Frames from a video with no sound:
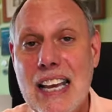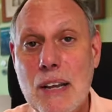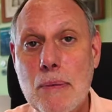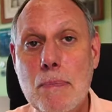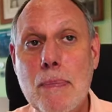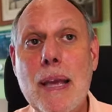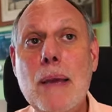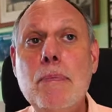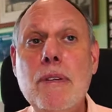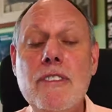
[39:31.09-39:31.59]

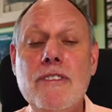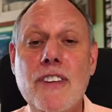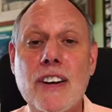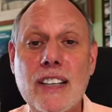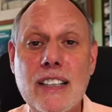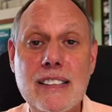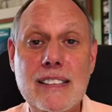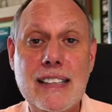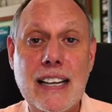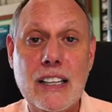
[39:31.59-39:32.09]
It may be
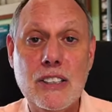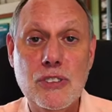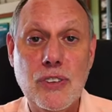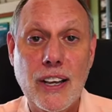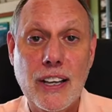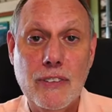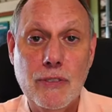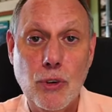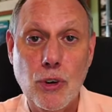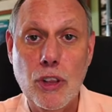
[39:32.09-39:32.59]
fun and
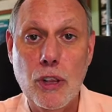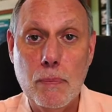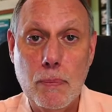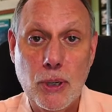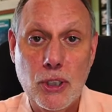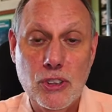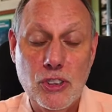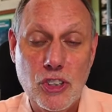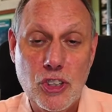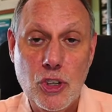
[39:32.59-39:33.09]
satisfying for the
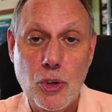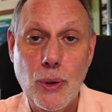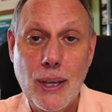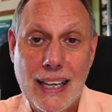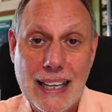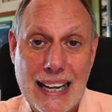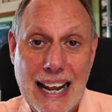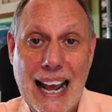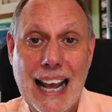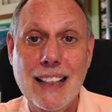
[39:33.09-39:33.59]
person
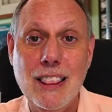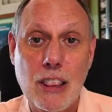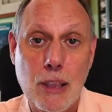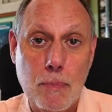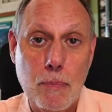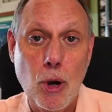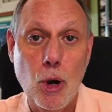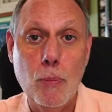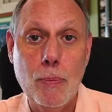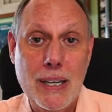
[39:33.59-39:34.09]
doing it
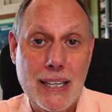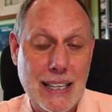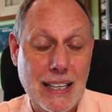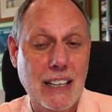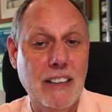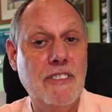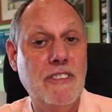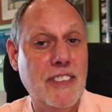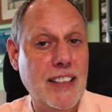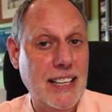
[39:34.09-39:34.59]
at the
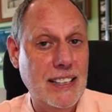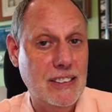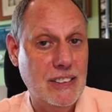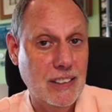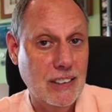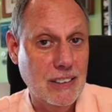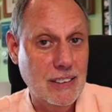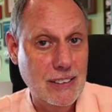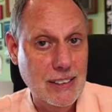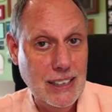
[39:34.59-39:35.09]
moment if they
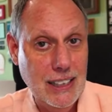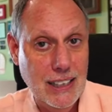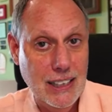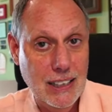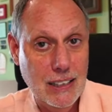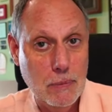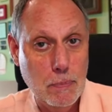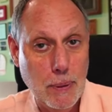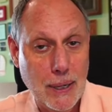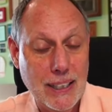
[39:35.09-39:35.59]

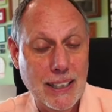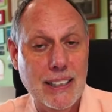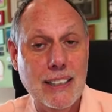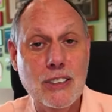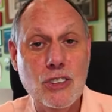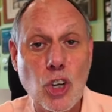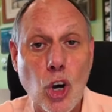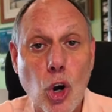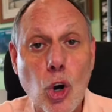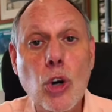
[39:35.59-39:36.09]
succeed, but
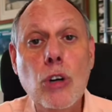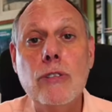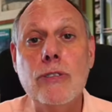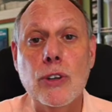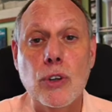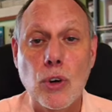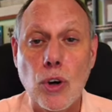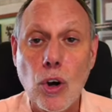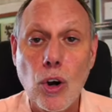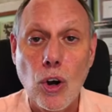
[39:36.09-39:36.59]
it is
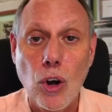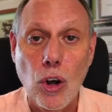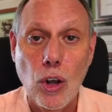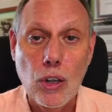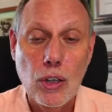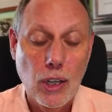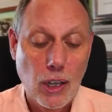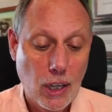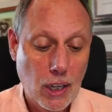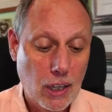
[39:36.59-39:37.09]

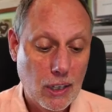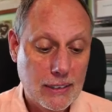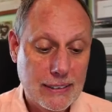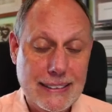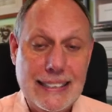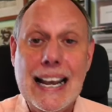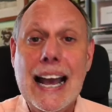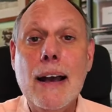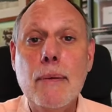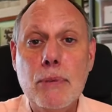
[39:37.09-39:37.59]
overall
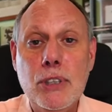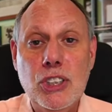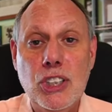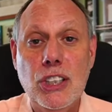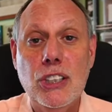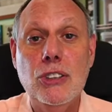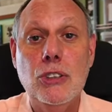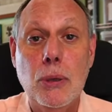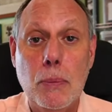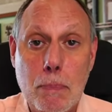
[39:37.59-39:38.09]

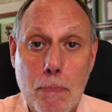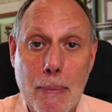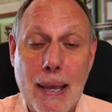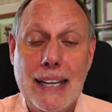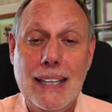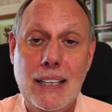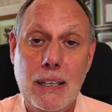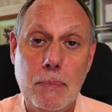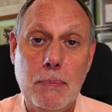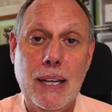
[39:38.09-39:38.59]
damaging to
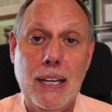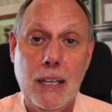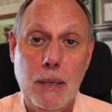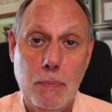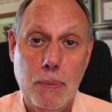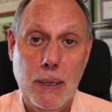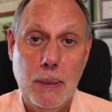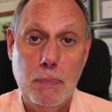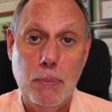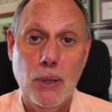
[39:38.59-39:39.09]
many,
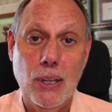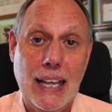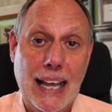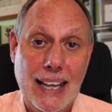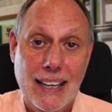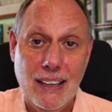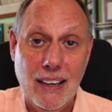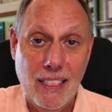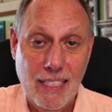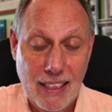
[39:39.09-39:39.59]
many people
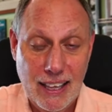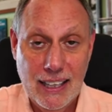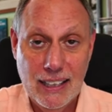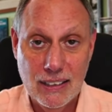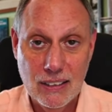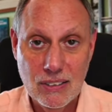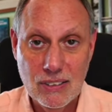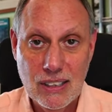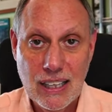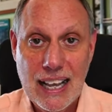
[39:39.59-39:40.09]
and
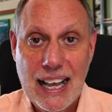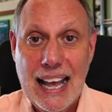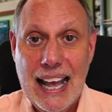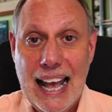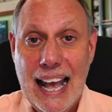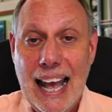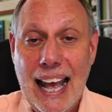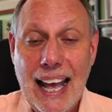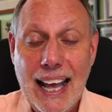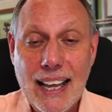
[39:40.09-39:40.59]
things,
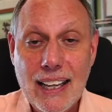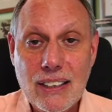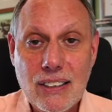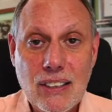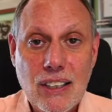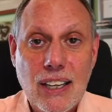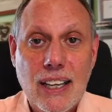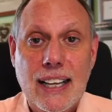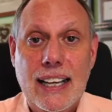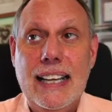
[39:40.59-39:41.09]

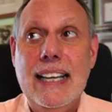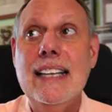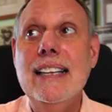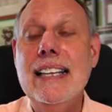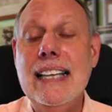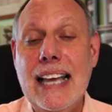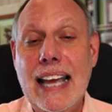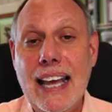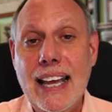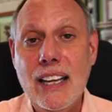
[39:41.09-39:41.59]
and
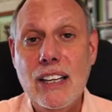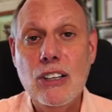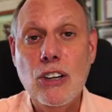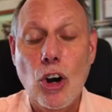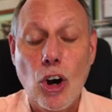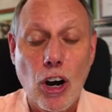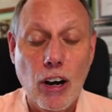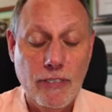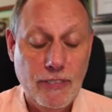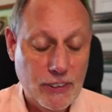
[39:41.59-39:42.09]
in the
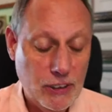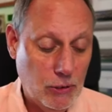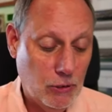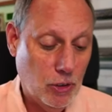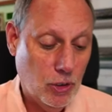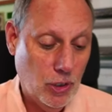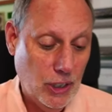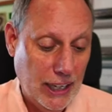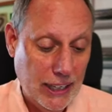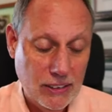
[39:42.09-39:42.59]
end,
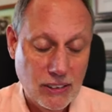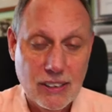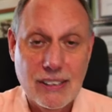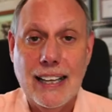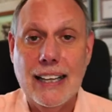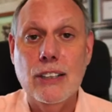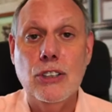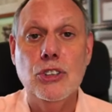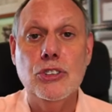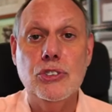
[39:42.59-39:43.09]
often creates
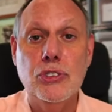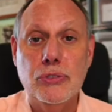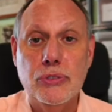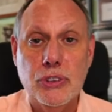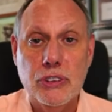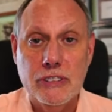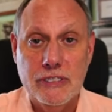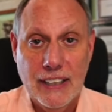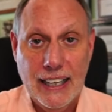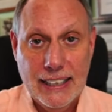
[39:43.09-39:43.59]
cycles
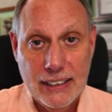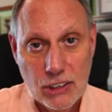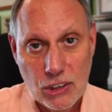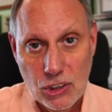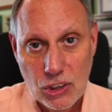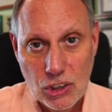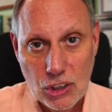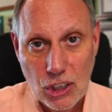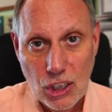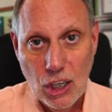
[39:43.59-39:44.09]
of
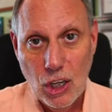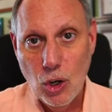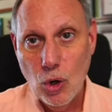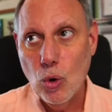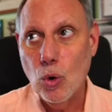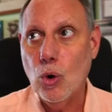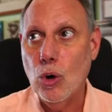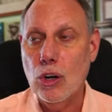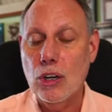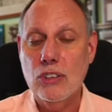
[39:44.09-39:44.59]
revenge
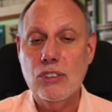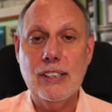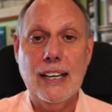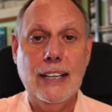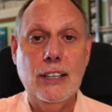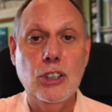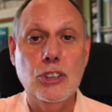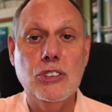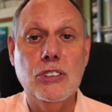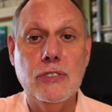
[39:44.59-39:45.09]
or
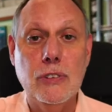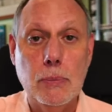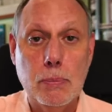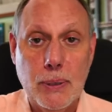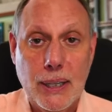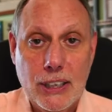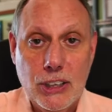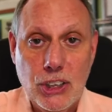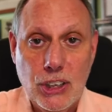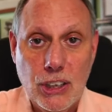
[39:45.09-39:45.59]
cycles of
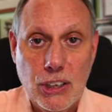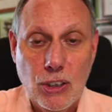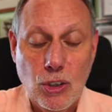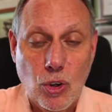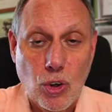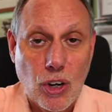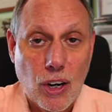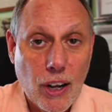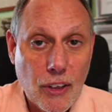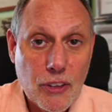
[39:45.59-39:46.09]

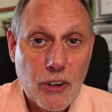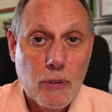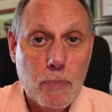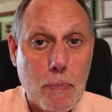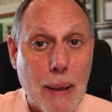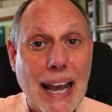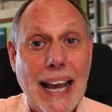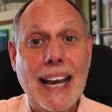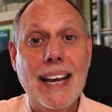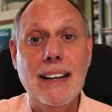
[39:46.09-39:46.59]
oppression or
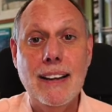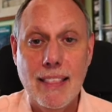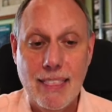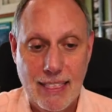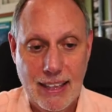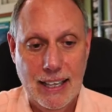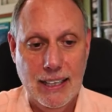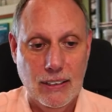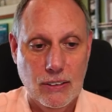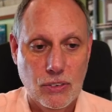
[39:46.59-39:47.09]
other bad
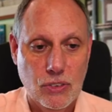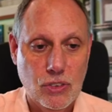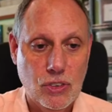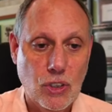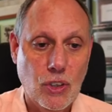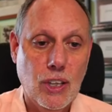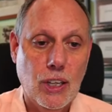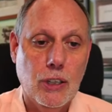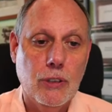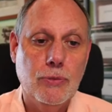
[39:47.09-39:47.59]
things.
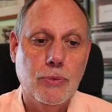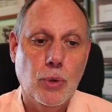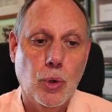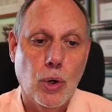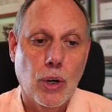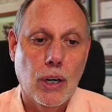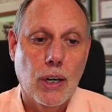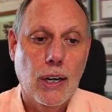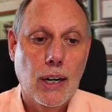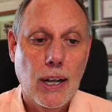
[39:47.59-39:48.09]
So,
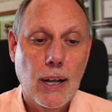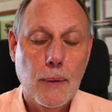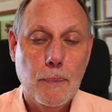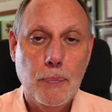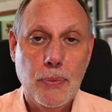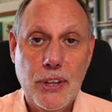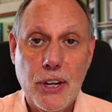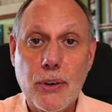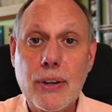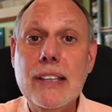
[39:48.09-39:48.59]
therefore,
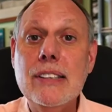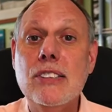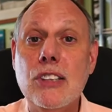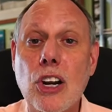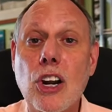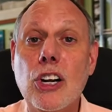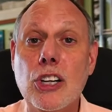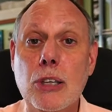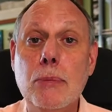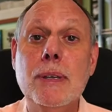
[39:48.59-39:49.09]
there
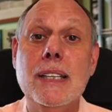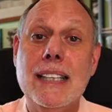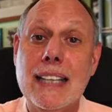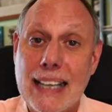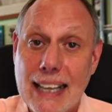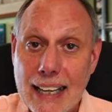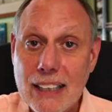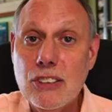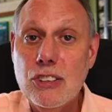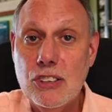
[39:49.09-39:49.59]
is an
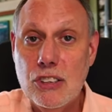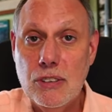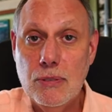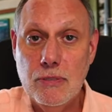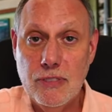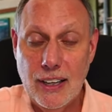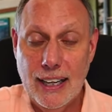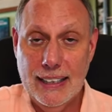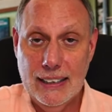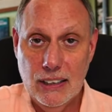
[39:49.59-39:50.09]
argument
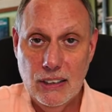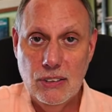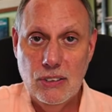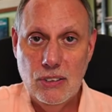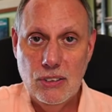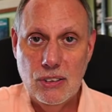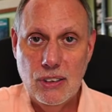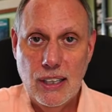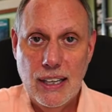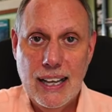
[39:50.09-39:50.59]
against
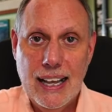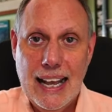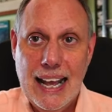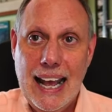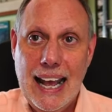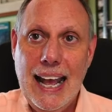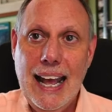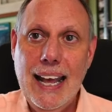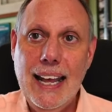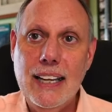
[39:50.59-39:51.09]
violence,
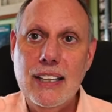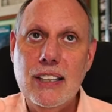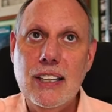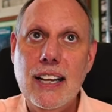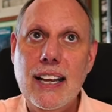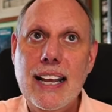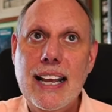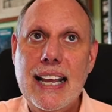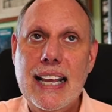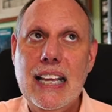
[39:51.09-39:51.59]

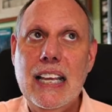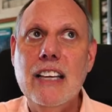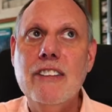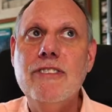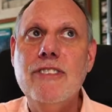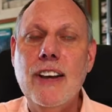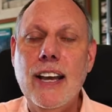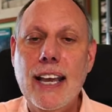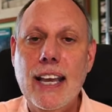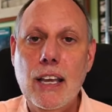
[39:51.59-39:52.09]
and
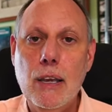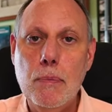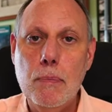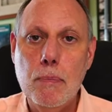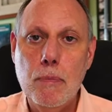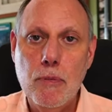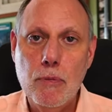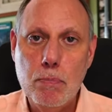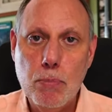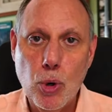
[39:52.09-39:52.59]
if
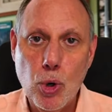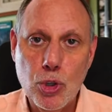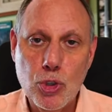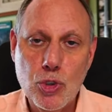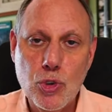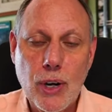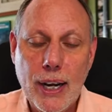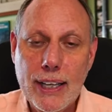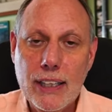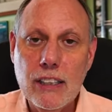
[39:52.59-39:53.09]
a
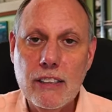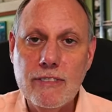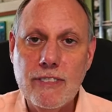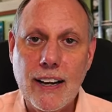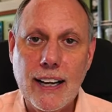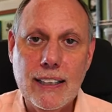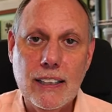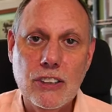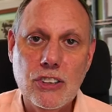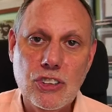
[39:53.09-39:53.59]
portrayal
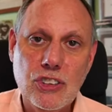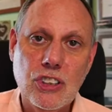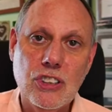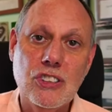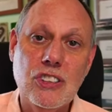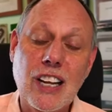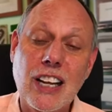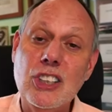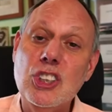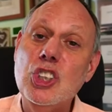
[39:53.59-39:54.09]
of violence
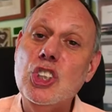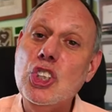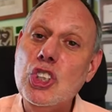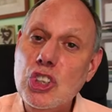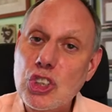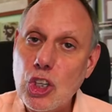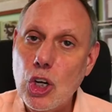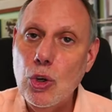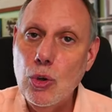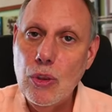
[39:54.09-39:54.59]
does not
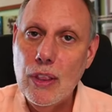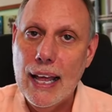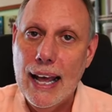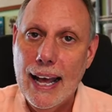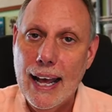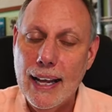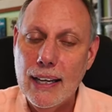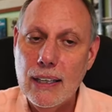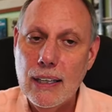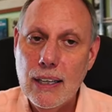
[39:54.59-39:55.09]
show
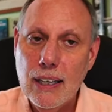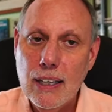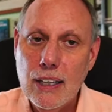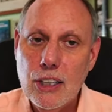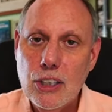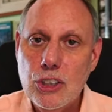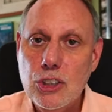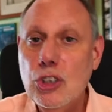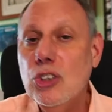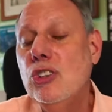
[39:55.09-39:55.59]
that,
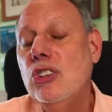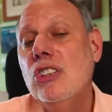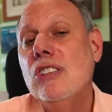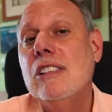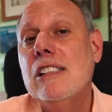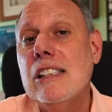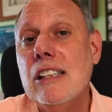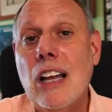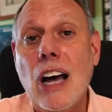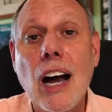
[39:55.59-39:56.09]
you're
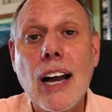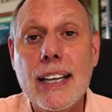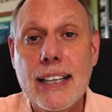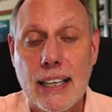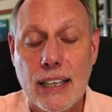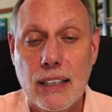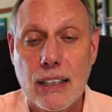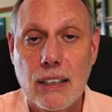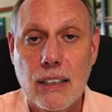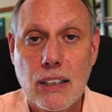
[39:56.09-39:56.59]
just
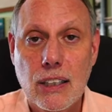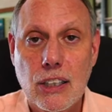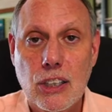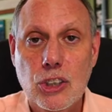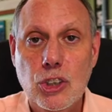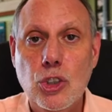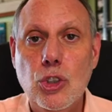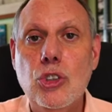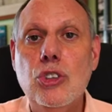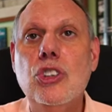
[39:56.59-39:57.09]
lying.
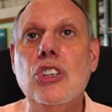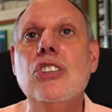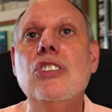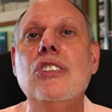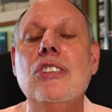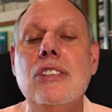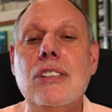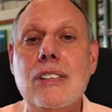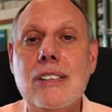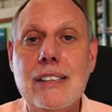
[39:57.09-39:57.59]
You're
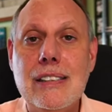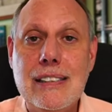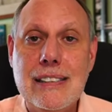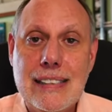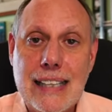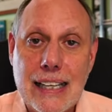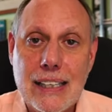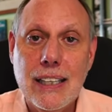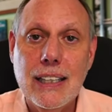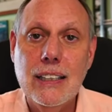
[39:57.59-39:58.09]
just
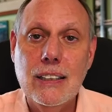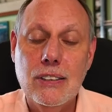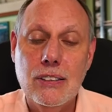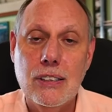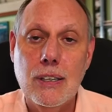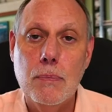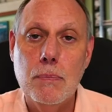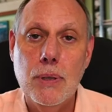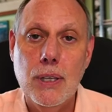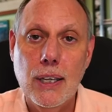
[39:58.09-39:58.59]
selling
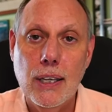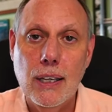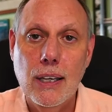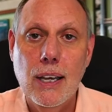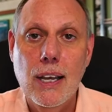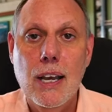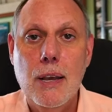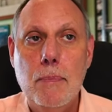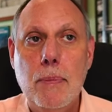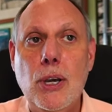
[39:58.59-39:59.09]

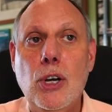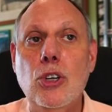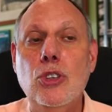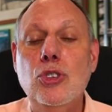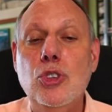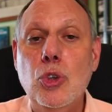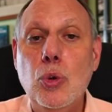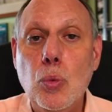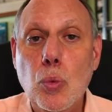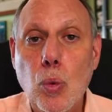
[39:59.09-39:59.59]
something
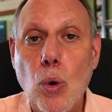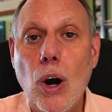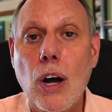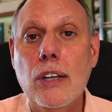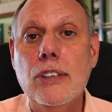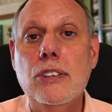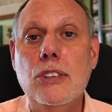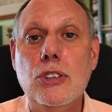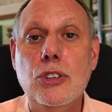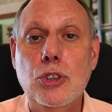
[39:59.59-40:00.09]
because you
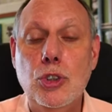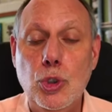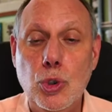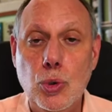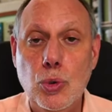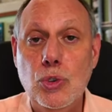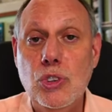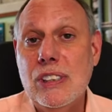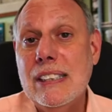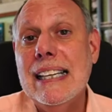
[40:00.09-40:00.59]
want
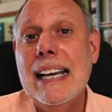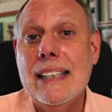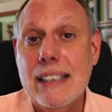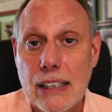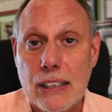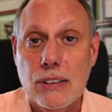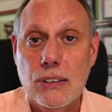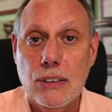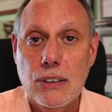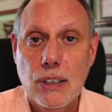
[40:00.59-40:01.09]
to
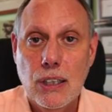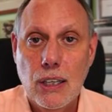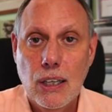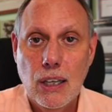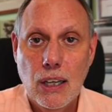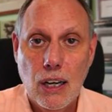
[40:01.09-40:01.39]
sell it.